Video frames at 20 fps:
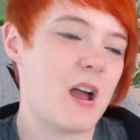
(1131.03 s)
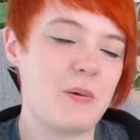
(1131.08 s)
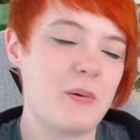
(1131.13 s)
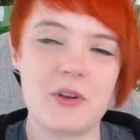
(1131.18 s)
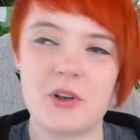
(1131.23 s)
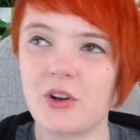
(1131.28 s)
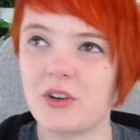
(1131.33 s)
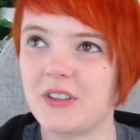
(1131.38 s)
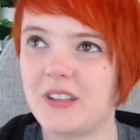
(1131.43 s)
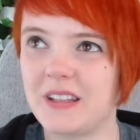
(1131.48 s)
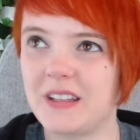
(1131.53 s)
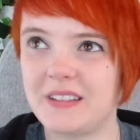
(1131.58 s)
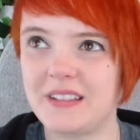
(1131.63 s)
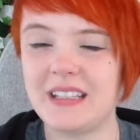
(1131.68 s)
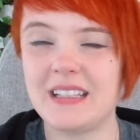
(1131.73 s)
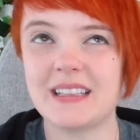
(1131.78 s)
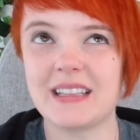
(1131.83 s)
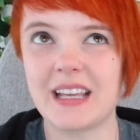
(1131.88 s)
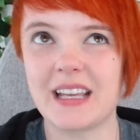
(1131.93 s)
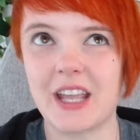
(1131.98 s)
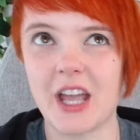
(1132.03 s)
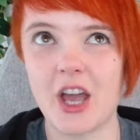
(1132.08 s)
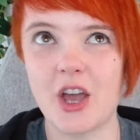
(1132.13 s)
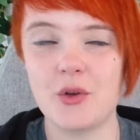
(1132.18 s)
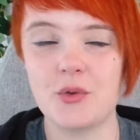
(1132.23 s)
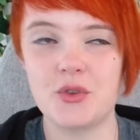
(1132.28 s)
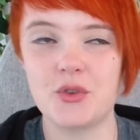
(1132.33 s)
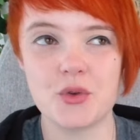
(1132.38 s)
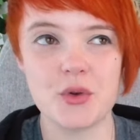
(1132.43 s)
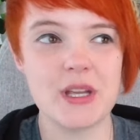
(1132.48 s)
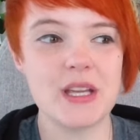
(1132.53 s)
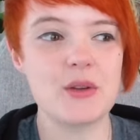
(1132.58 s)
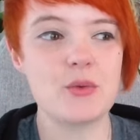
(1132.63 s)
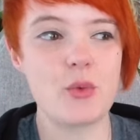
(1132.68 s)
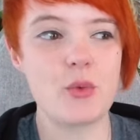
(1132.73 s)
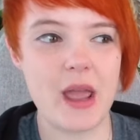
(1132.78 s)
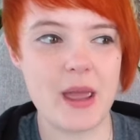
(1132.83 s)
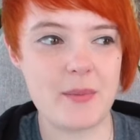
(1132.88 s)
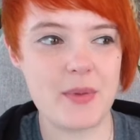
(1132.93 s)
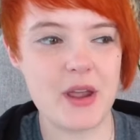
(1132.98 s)
And we got to see, like, how Dewey and
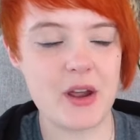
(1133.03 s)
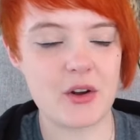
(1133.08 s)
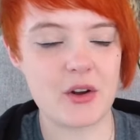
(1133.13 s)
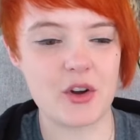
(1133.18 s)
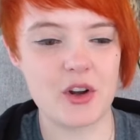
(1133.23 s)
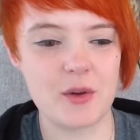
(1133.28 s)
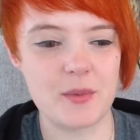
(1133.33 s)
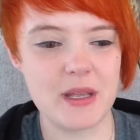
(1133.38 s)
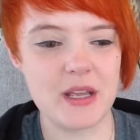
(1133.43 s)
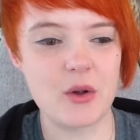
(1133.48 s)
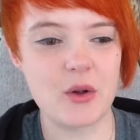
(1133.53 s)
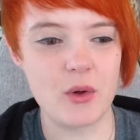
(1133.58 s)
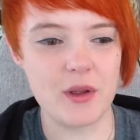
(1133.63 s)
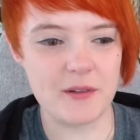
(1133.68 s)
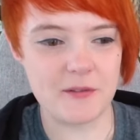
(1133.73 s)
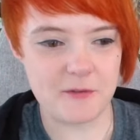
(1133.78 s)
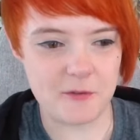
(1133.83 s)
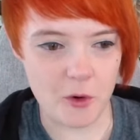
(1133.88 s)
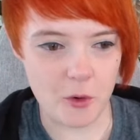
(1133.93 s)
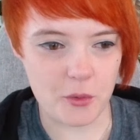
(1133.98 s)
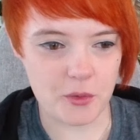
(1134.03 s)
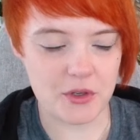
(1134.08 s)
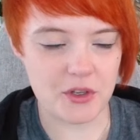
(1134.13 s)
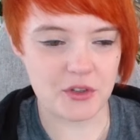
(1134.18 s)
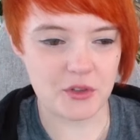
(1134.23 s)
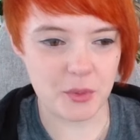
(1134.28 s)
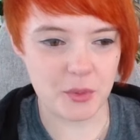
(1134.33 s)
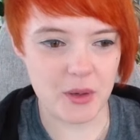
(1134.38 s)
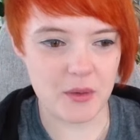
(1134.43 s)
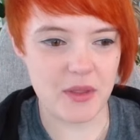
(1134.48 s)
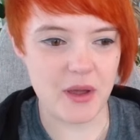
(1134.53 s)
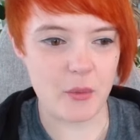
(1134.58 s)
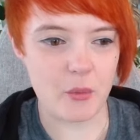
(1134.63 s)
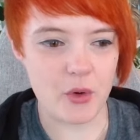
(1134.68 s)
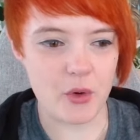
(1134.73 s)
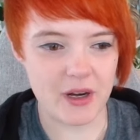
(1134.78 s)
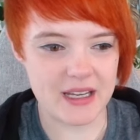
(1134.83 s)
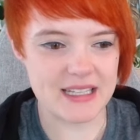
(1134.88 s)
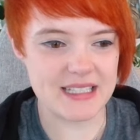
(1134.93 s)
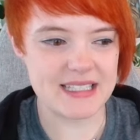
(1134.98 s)
Webby are going to be going forward as well, that
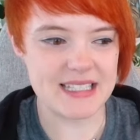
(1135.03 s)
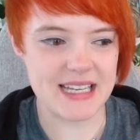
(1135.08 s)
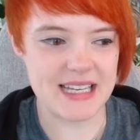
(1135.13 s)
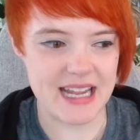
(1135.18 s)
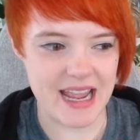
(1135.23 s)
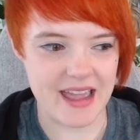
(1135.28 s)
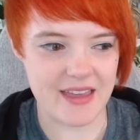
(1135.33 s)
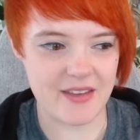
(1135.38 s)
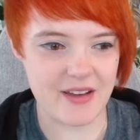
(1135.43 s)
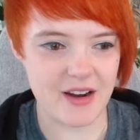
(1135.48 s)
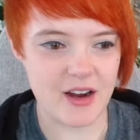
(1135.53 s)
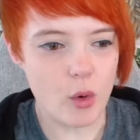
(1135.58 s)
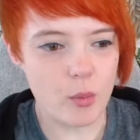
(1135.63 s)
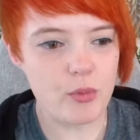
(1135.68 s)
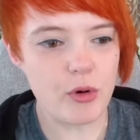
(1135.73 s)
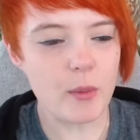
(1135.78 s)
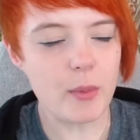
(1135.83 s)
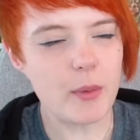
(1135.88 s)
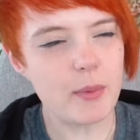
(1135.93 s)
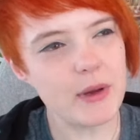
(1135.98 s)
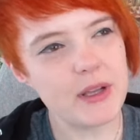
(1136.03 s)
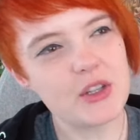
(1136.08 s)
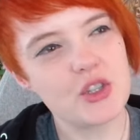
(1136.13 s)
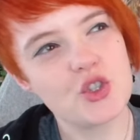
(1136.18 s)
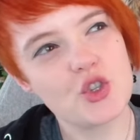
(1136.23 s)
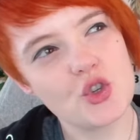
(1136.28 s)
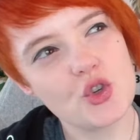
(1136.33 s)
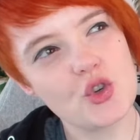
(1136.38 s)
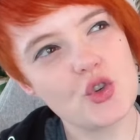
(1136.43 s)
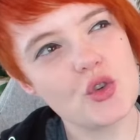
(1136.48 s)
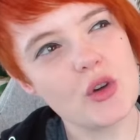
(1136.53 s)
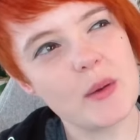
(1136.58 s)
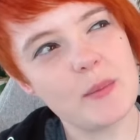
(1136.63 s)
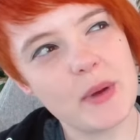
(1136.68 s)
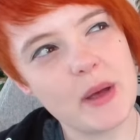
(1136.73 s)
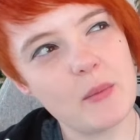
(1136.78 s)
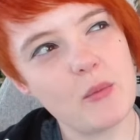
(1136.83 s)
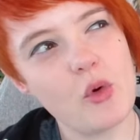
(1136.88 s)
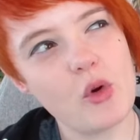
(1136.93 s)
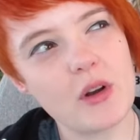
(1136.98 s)
working together. We're probably due a
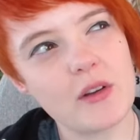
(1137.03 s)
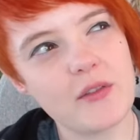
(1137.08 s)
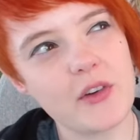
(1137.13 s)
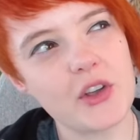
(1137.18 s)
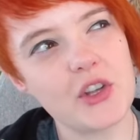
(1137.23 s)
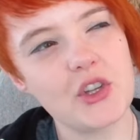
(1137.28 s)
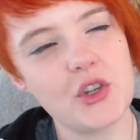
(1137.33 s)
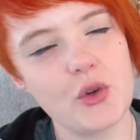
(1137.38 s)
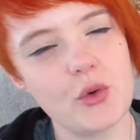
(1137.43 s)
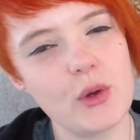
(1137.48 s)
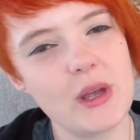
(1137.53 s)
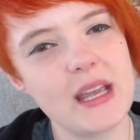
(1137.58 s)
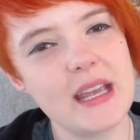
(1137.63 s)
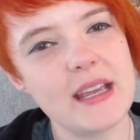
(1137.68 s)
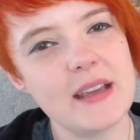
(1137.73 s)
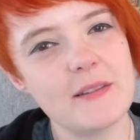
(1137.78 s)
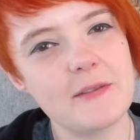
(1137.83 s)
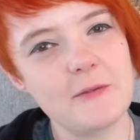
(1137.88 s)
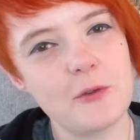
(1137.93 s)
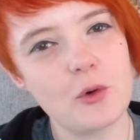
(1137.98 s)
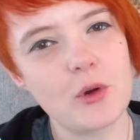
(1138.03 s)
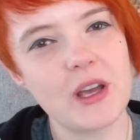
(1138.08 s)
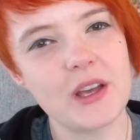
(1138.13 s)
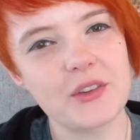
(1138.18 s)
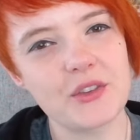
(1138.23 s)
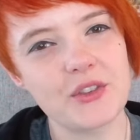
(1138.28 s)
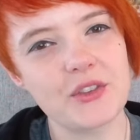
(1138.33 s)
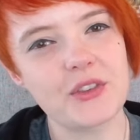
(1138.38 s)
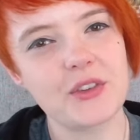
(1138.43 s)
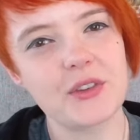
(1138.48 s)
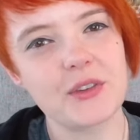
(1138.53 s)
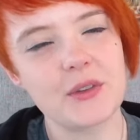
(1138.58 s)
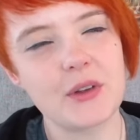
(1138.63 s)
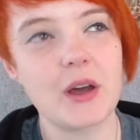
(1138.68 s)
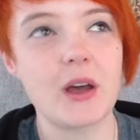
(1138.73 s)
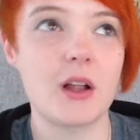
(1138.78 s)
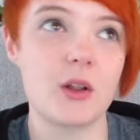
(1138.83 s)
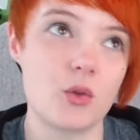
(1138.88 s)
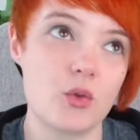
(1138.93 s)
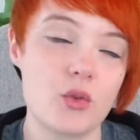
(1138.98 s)
bit more of a Huey-focused,
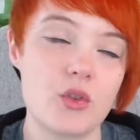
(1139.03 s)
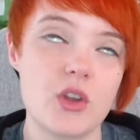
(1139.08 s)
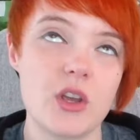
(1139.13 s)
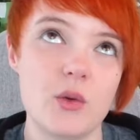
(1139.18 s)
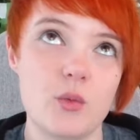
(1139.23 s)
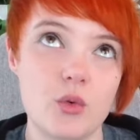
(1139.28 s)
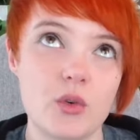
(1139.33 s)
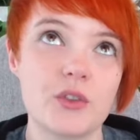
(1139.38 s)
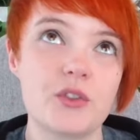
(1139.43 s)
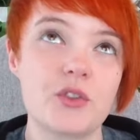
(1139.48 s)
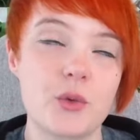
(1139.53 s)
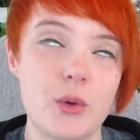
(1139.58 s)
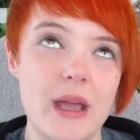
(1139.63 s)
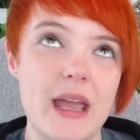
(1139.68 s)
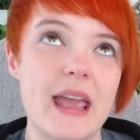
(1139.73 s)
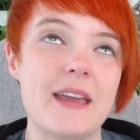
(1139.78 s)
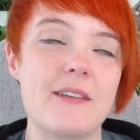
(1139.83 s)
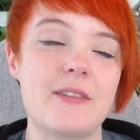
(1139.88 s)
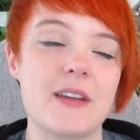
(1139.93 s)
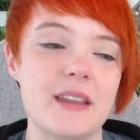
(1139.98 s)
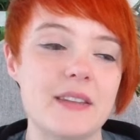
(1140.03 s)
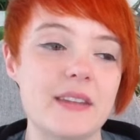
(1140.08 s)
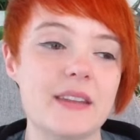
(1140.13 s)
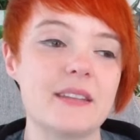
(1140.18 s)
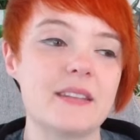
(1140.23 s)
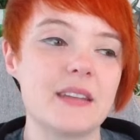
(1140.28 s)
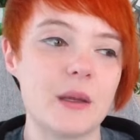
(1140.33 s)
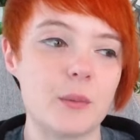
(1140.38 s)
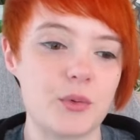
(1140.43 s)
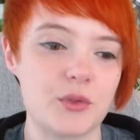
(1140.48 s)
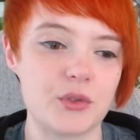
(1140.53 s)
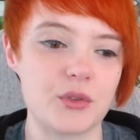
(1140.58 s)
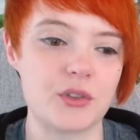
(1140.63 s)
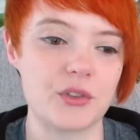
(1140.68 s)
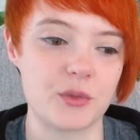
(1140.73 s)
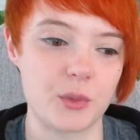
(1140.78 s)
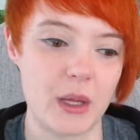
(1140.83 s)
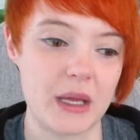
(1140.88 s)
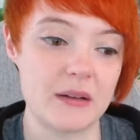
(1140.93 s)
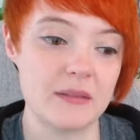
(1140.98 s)
although he was quite heavy in this episode
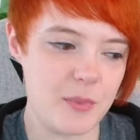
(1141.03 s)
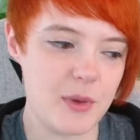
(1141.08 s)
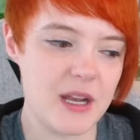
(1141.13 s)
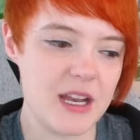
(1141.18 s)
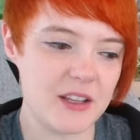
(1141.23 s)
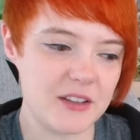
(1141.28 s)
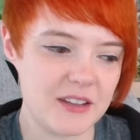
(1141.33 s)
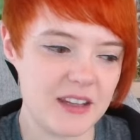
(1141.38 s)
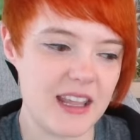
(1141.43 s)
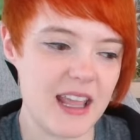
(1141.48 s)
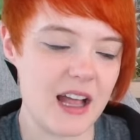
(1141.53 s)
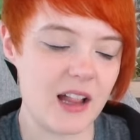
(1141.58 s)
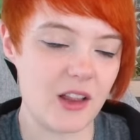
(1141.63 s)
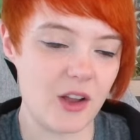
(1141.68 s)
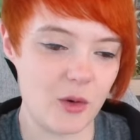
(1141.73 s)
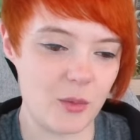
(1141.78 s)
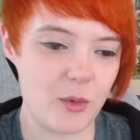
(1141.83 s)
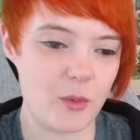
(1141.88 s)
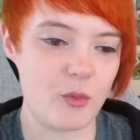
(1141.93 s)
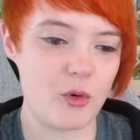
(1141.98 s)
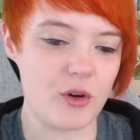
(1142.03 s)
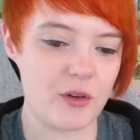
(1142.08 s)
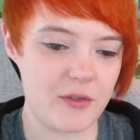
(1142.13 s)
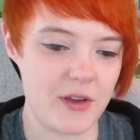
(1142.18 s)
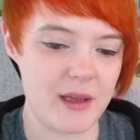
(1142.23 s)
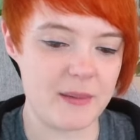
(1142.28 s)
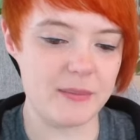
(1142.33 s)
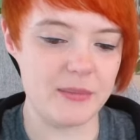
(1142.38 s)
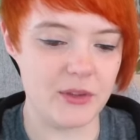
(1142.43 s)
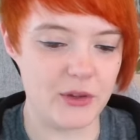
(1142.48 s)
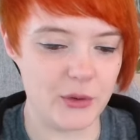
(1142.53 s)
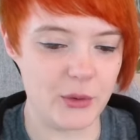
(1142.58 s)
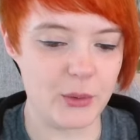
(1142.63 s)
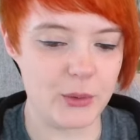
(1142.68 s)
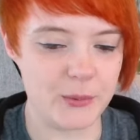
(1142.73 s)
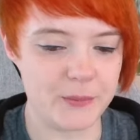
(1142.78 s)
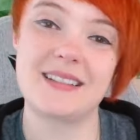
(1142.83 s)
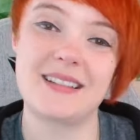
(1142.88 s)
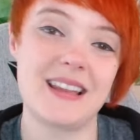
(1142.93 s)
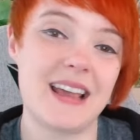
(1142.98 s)
as well. It'd be nice to get a little bit more of him too.
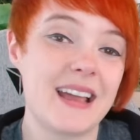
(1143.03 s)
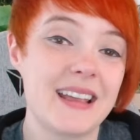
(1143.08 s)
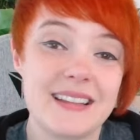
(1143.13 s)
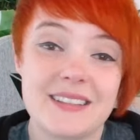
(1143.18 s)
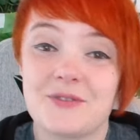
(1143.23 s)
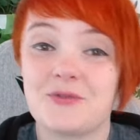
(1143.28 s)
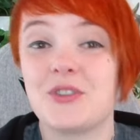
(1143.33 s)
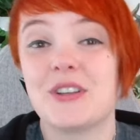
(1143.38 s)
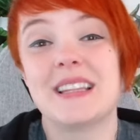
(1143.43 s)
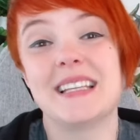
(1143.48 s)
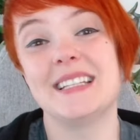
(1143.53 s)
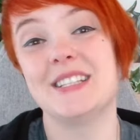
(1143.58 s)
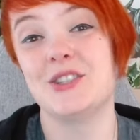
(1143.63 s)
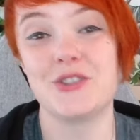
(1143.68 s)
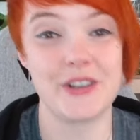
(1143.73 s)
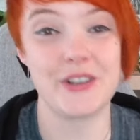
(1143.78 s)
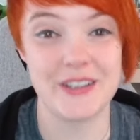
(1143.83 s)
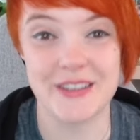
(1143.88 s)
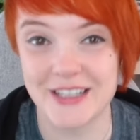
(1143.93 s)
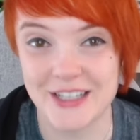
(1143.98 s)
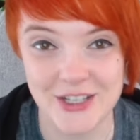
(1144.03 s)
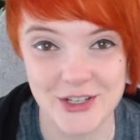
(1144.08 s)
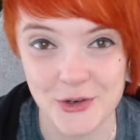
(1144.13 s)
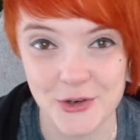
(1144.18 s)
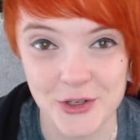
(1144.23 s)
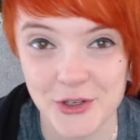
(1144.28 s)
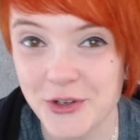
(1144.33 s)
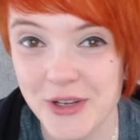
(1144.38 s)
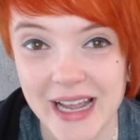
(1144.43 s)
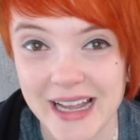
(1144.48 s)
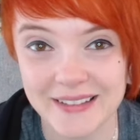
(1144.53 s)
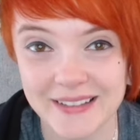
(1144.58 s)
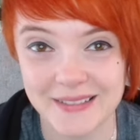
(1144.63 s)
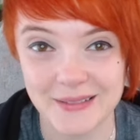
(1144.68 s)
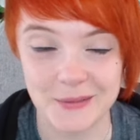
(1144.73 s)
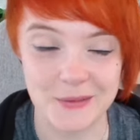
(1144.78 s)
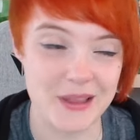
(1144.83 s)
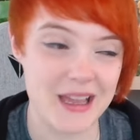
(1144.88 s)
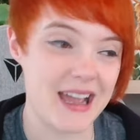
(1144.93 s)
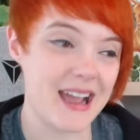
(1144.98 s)
I really enjoy this show. You guys
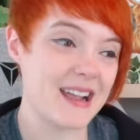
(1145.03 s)
know that.